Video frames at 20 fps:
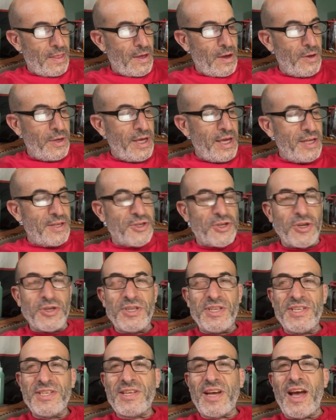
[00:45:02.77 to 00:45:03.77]
yeah,
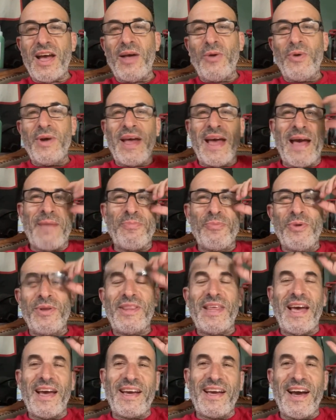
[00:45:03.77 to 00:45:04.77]
Jersey Style. What happened
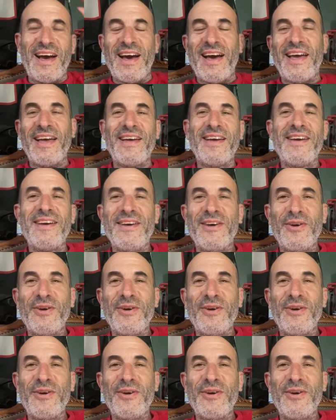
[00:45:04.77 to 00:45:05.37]
with that guy